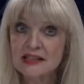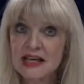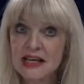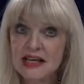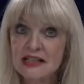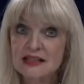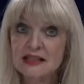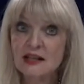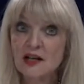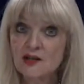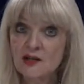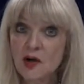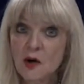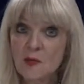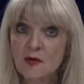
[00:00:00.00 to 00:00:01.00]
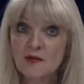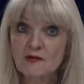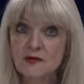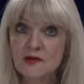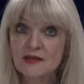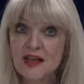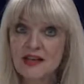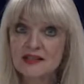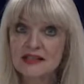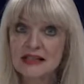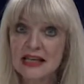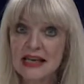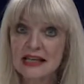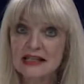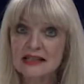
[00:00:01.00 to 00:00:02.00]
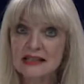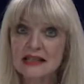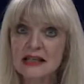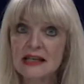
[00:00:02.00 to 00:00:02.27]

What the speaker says: days in October of 2008.